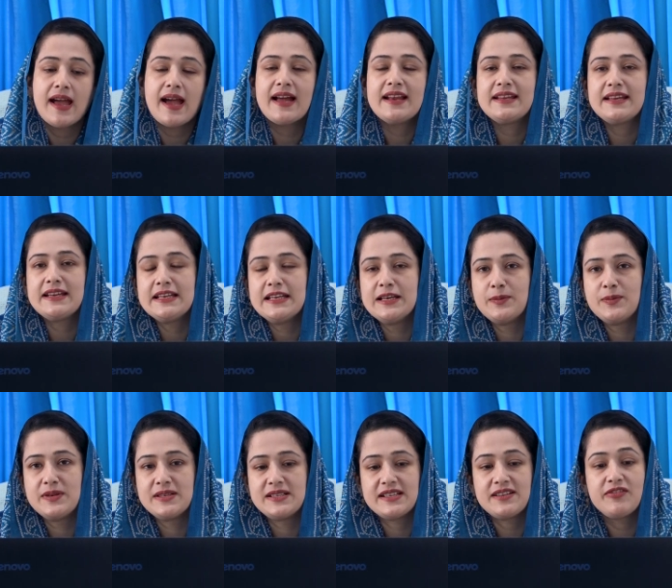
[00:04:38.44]
and
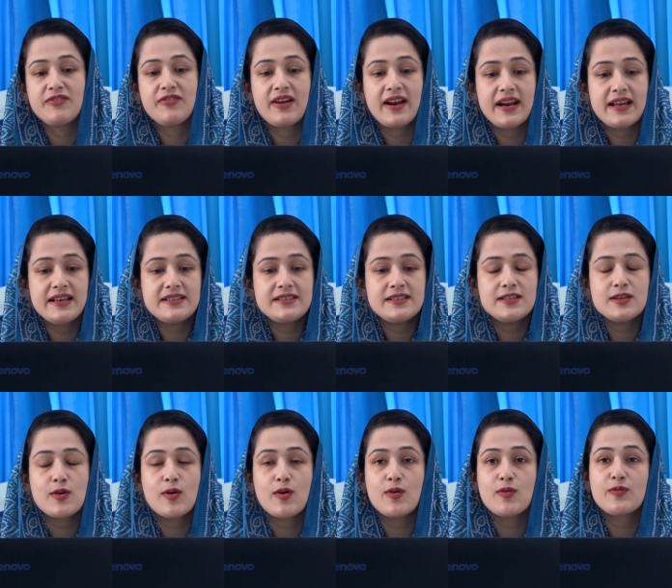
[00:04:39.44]
inhibit a
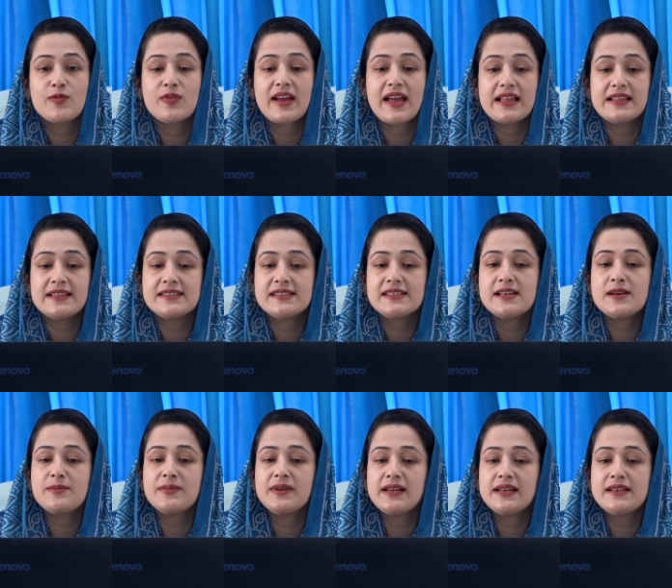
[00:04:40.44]
variety of
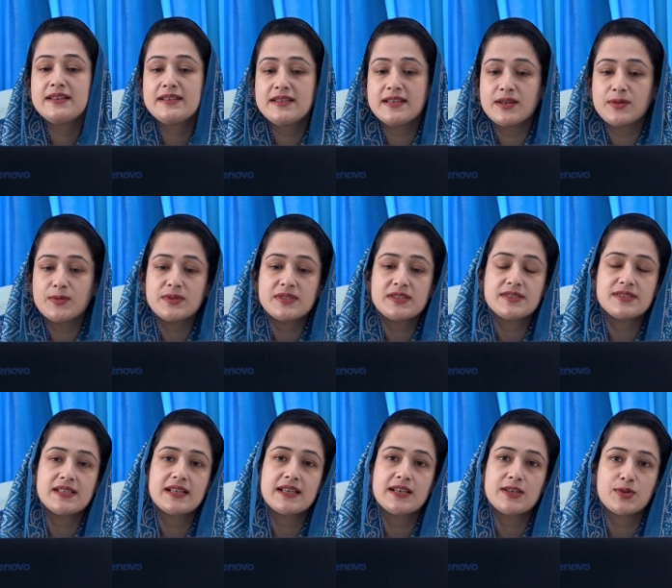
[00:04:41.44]
calcium-induced
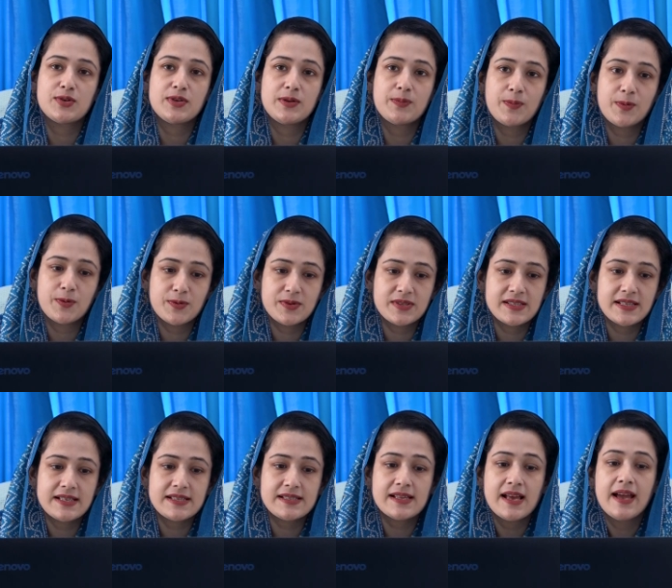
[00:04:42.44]
secretory
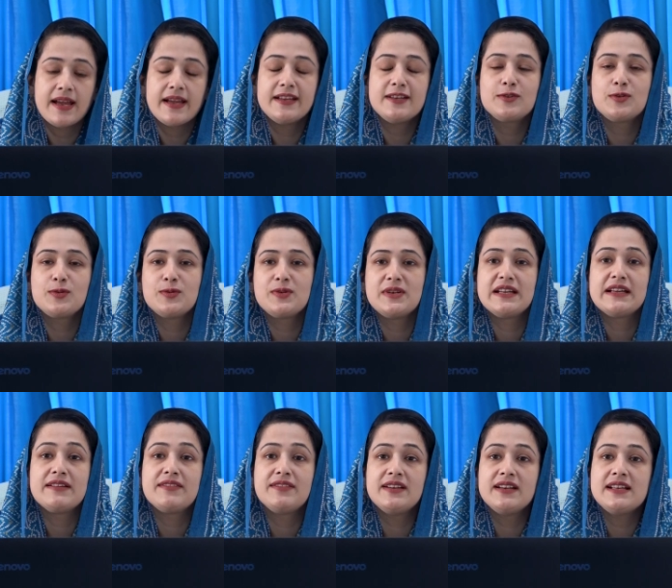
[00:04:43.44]
process
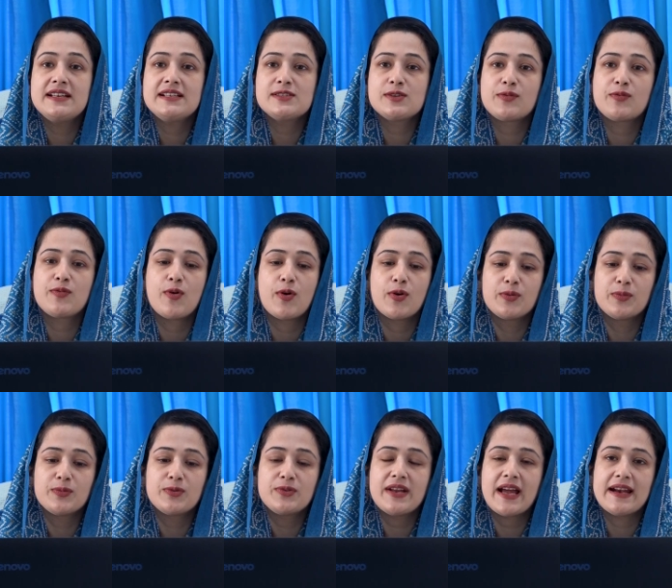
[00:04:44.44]
including release of
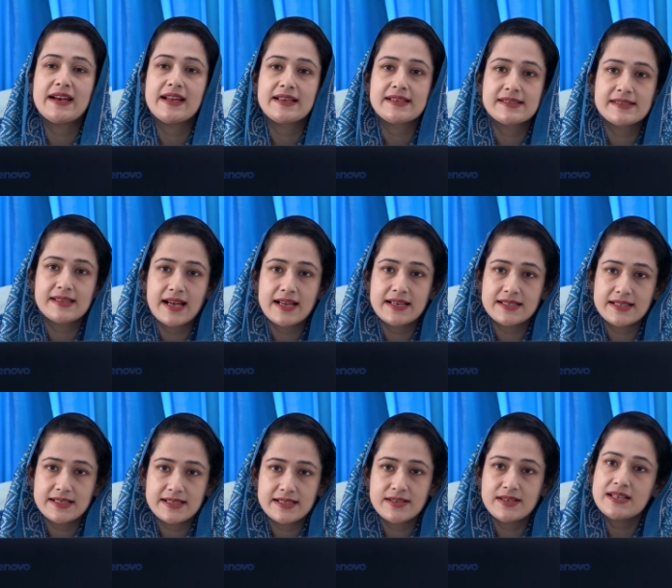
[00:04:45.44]
hormone and
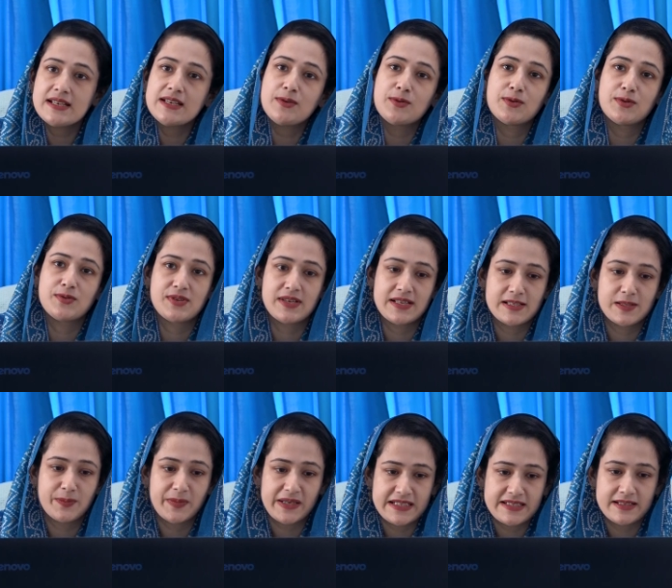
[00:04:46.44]
excitatory
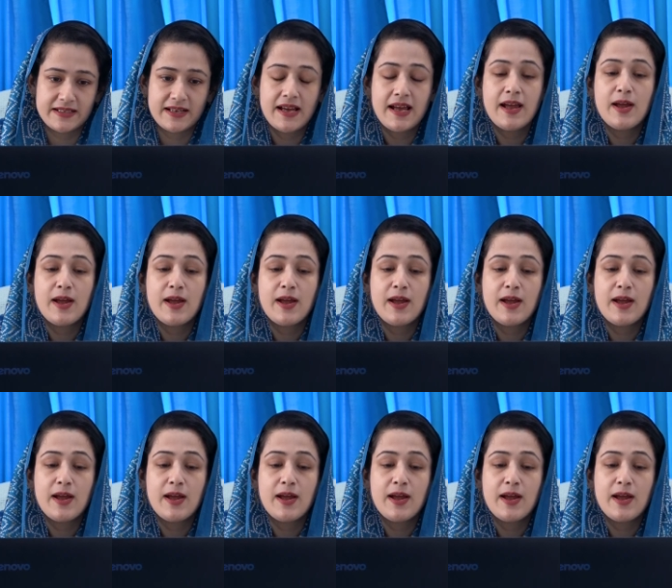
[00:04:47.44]
neurotransmitter.